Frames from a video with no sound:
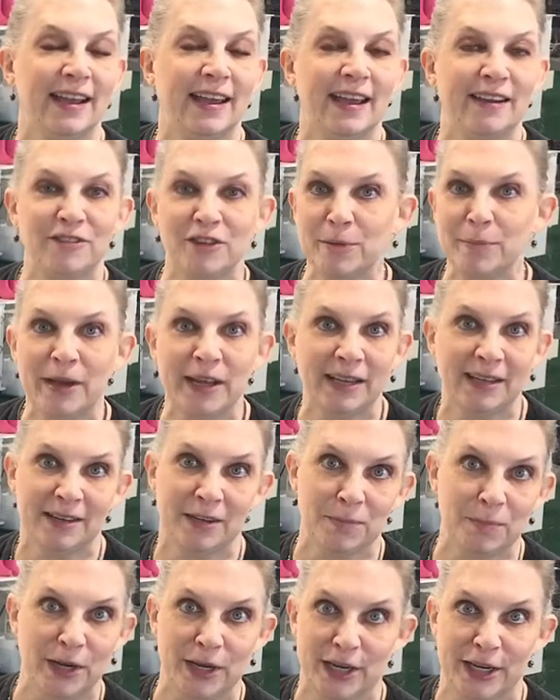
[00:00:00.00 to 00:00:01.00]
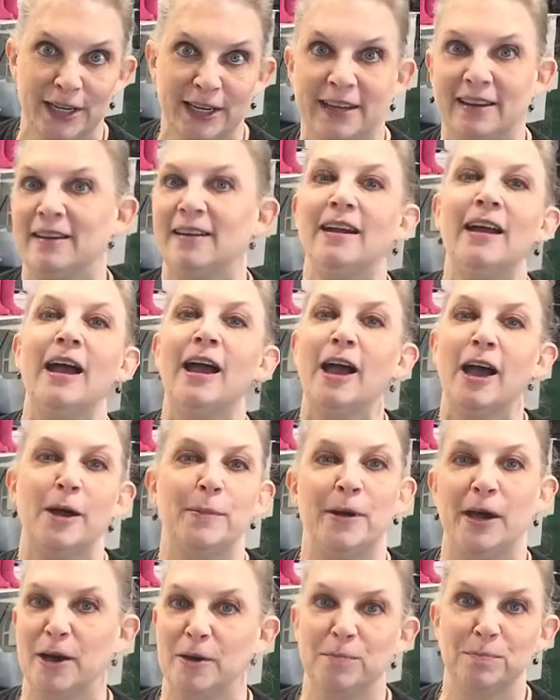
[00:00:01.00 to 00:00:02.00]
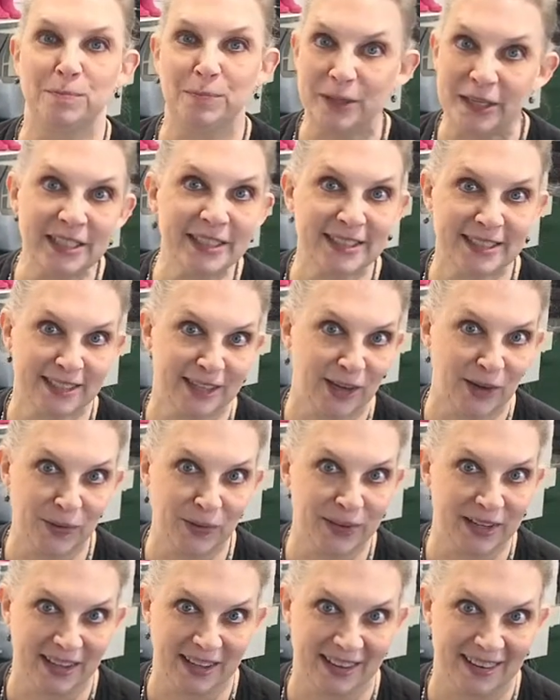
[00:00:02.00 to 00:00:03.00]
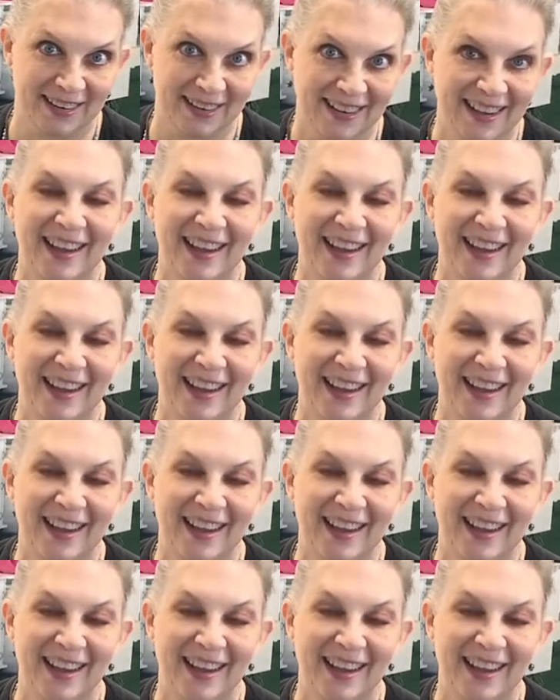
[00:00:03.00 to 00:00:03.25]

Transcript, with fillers: everybody in America about B-Sew Inn.